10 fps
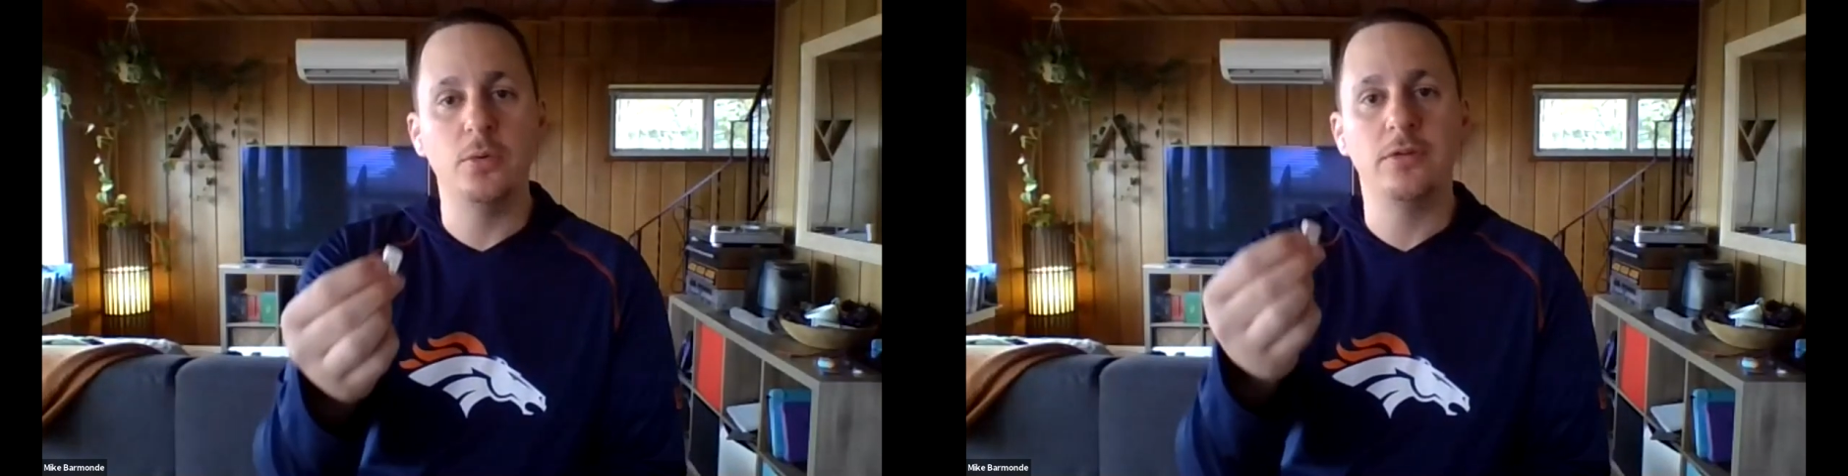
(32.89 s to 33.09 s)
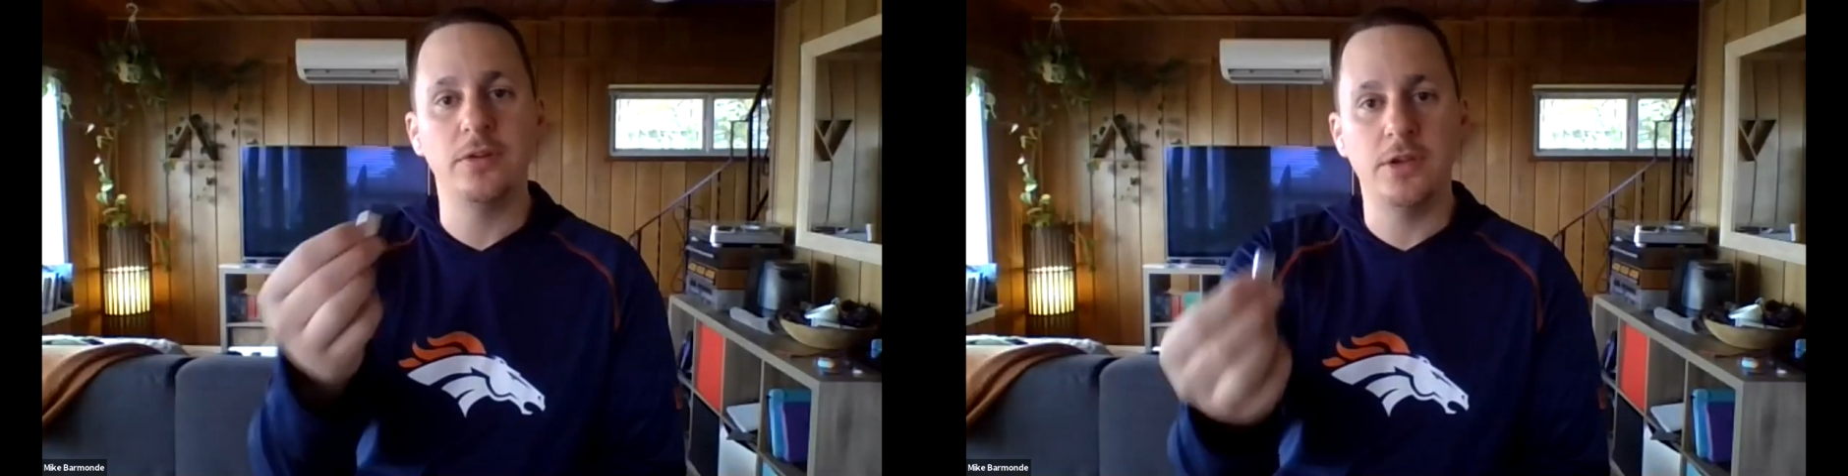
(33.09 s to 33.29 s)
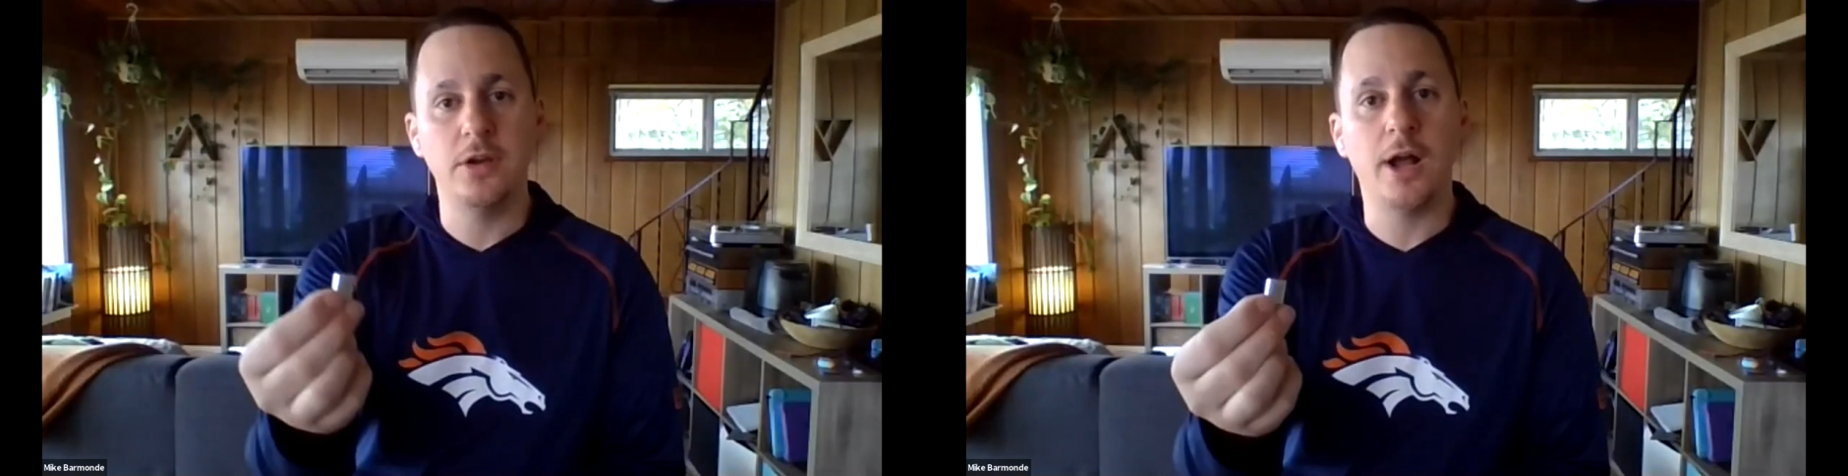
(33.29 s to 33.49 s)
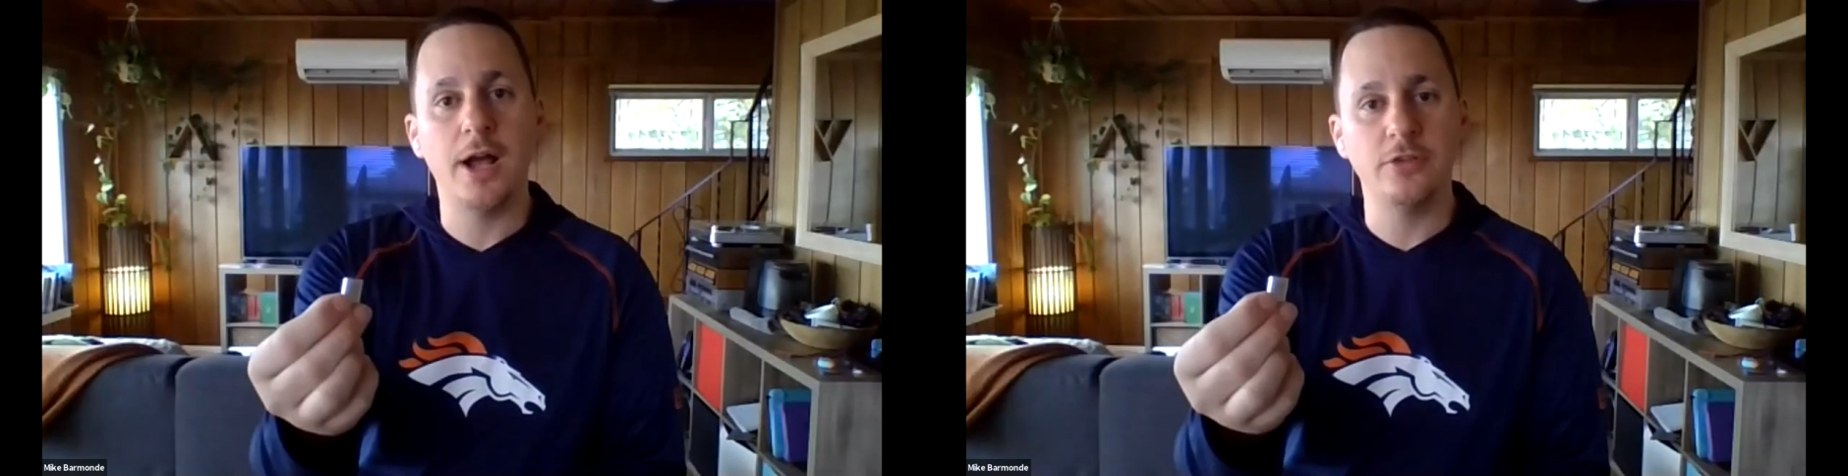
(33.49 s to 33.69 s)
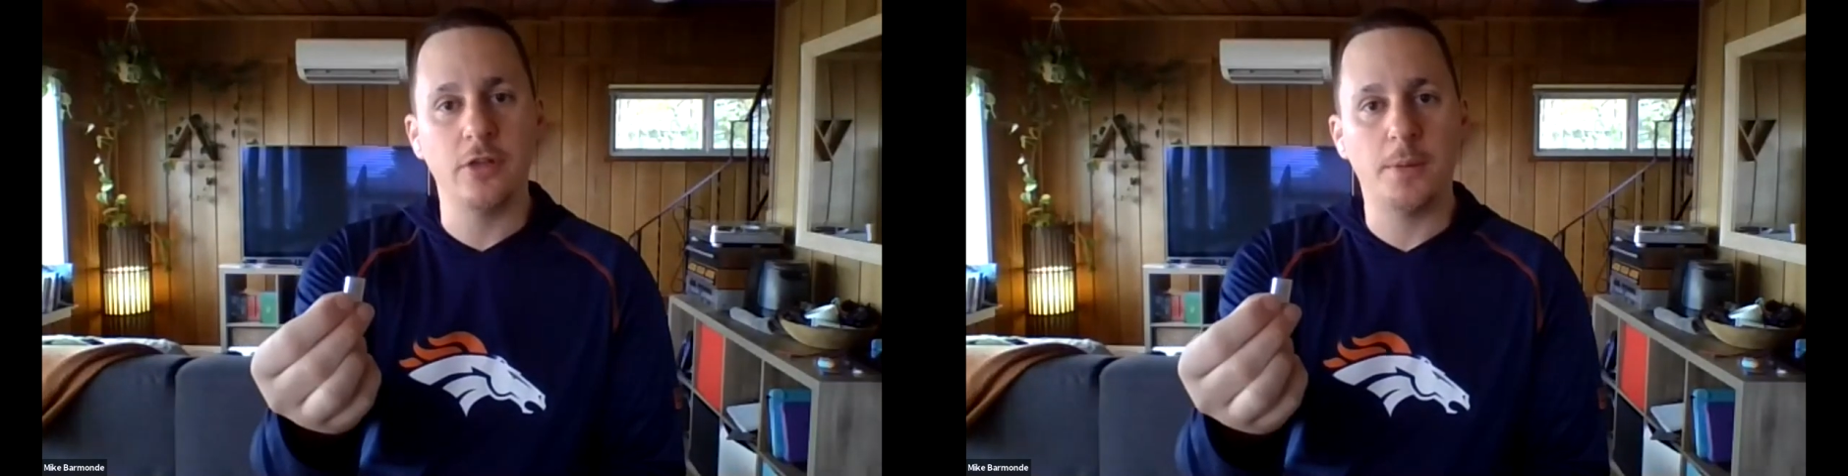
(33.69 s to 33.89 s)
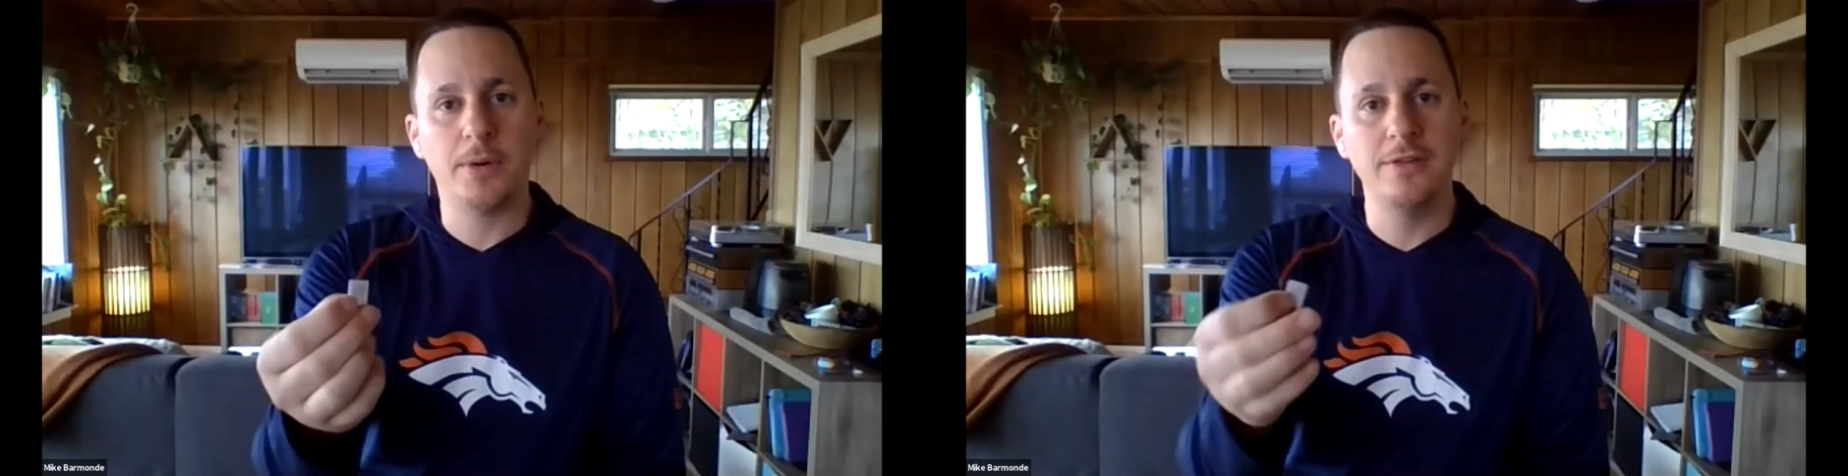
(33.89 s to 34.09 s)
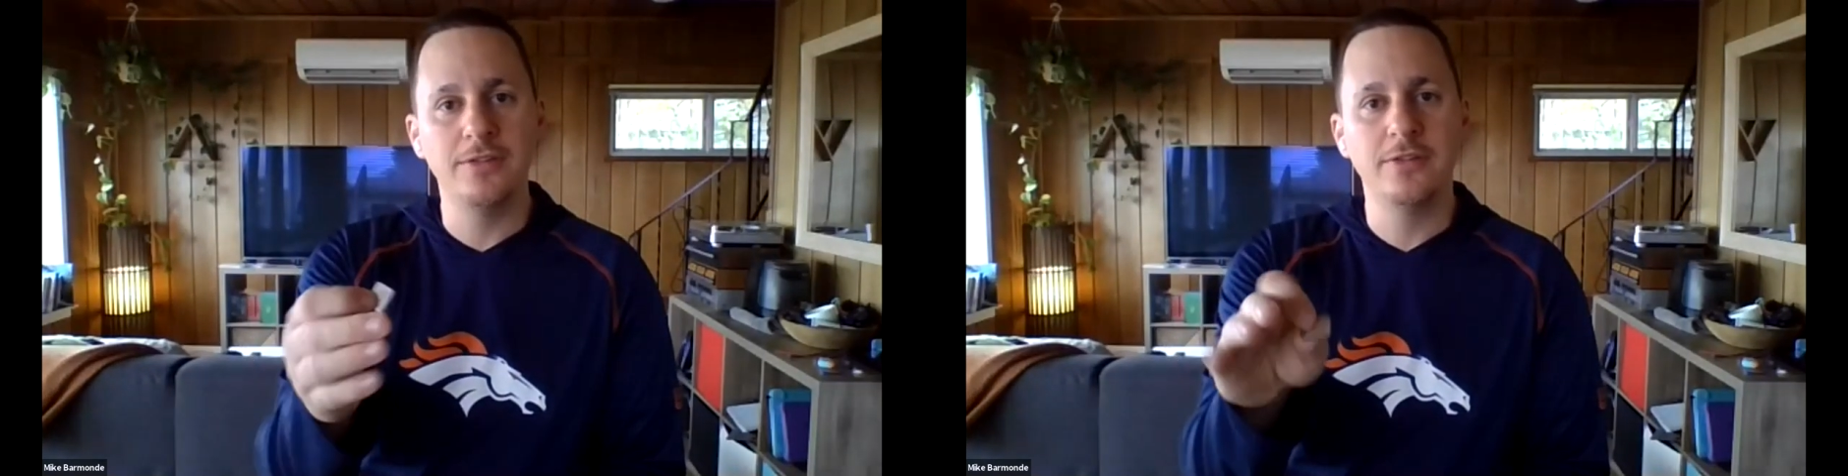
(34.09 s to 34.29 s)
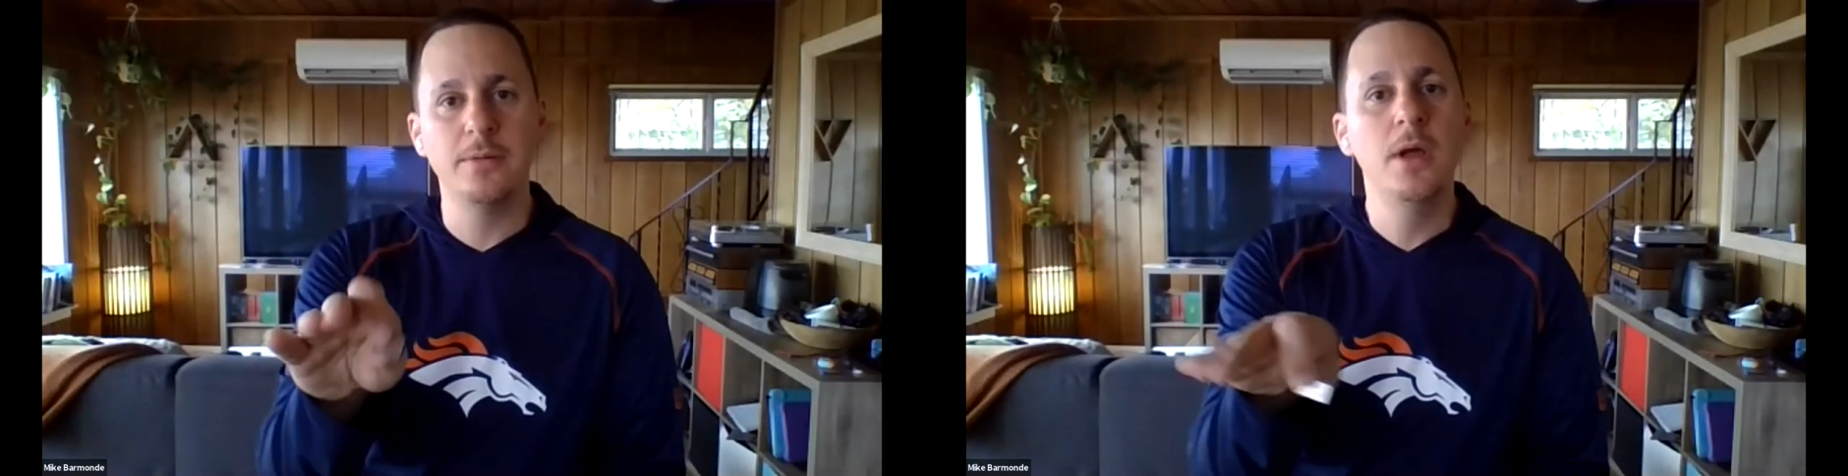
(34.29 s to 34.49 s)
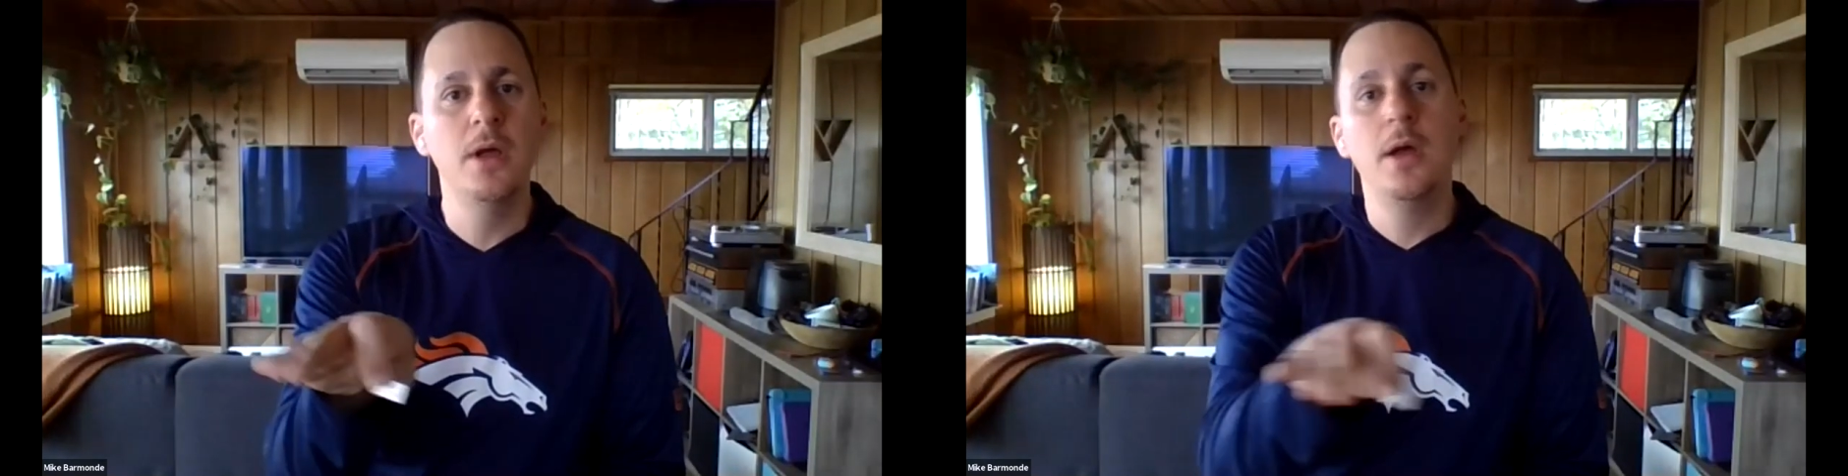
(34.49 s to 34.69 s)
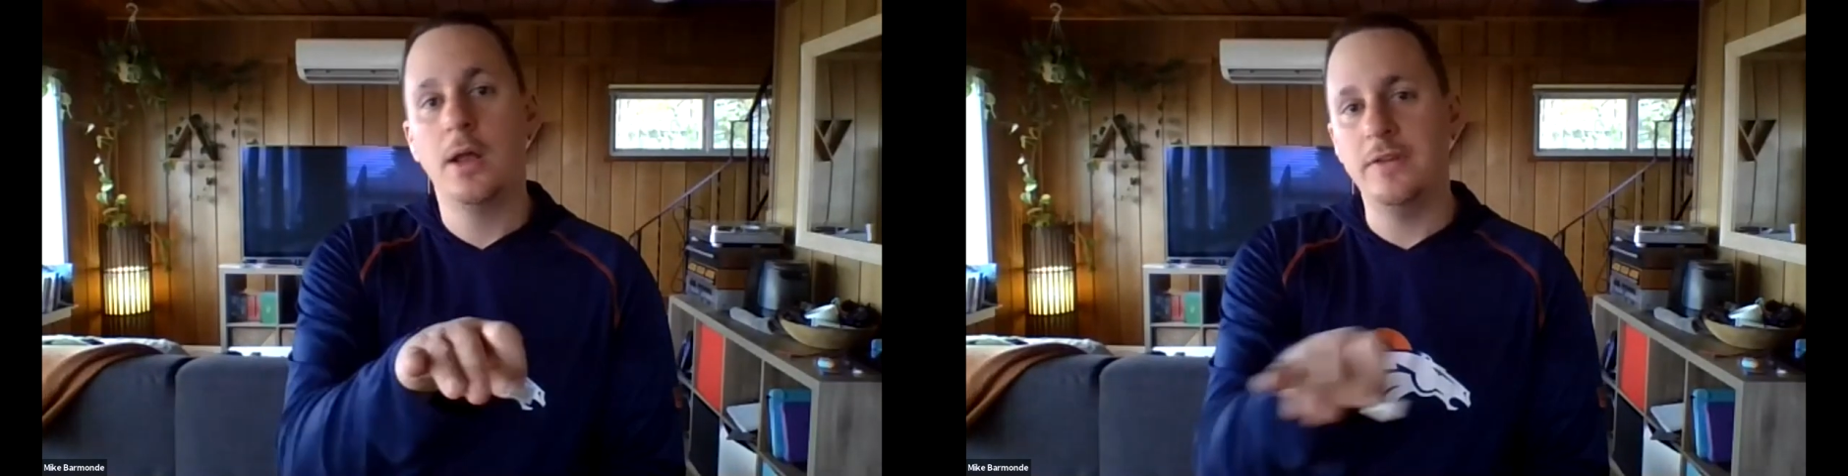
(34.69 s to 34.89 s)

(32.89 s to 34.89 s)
into a secure IGEL operating system,